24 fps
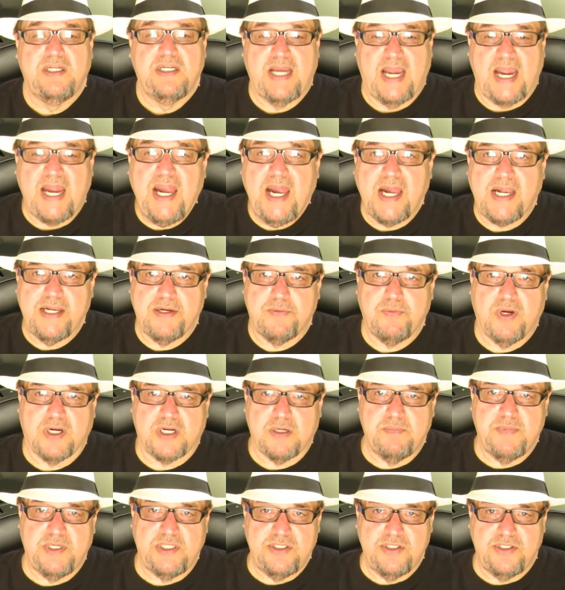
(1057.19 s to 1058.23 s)
I highly
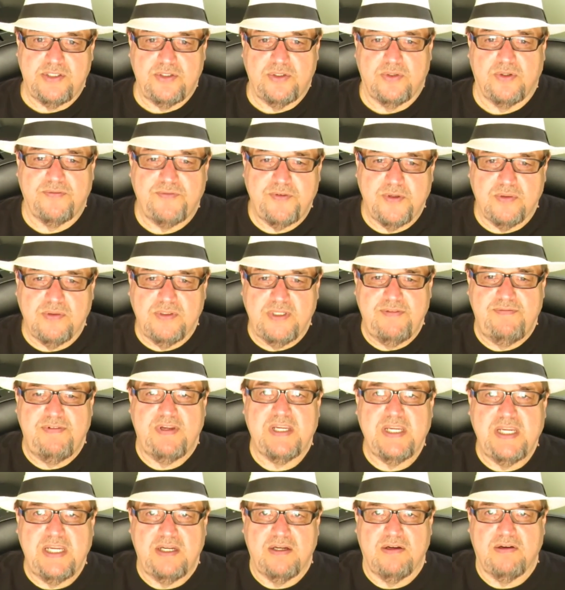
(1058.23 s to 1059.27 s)
recommend you do. If you're
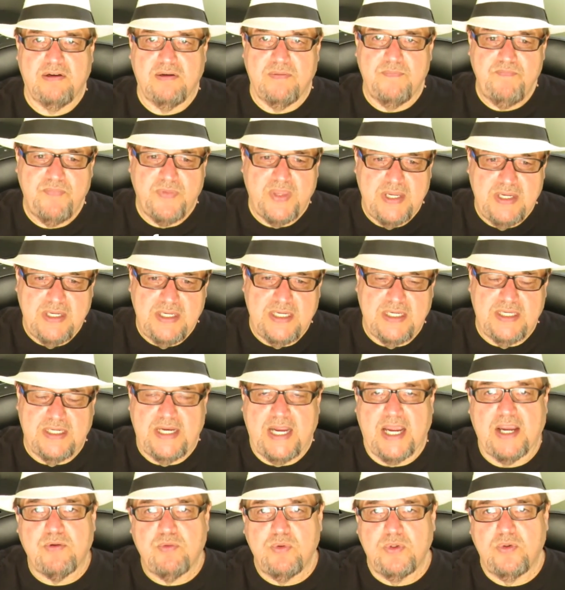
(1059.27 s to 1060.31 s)
living here in
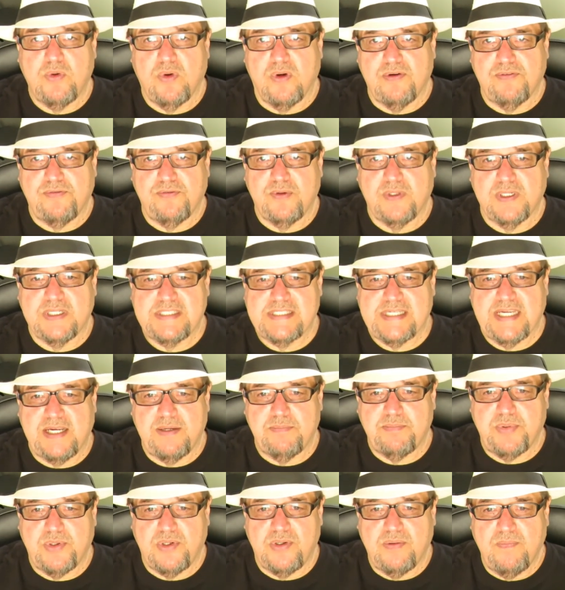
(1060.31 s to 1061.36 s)
Ecuador, for
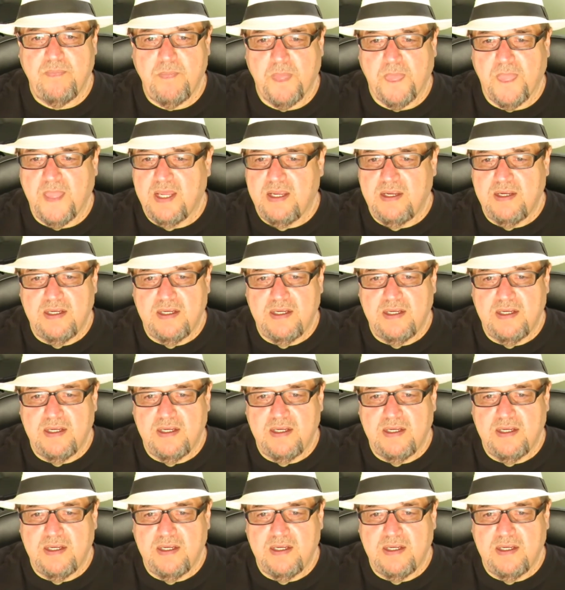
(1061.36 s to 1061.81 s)
example,